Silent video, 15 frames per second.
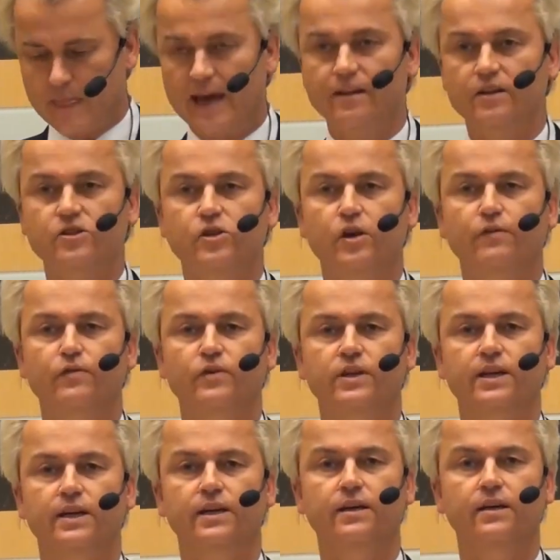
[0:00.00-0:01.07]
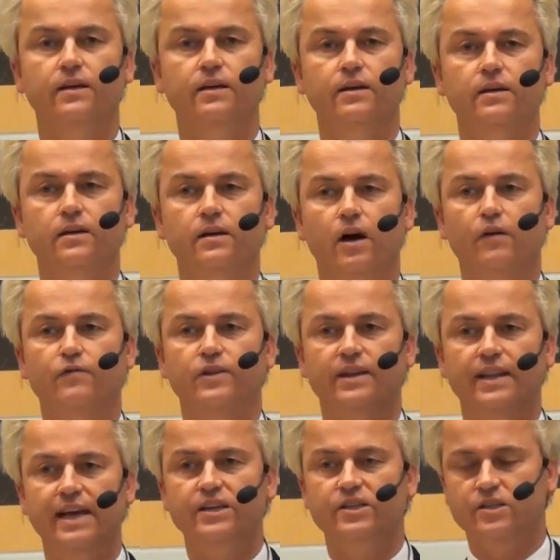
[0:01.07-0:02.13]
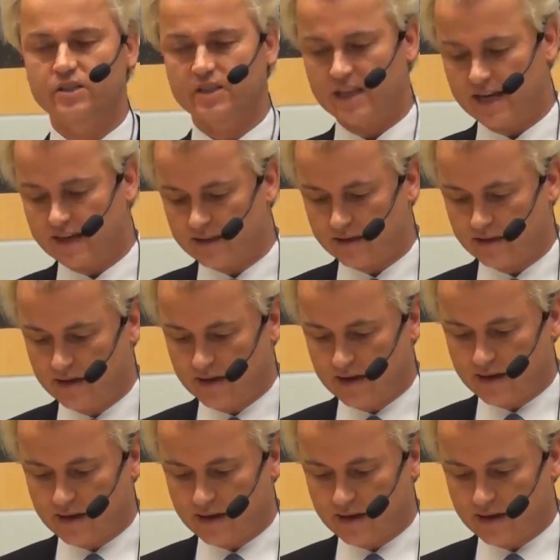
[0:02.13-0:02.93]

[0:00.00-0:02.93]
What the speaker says: and the sovereignty of the nation state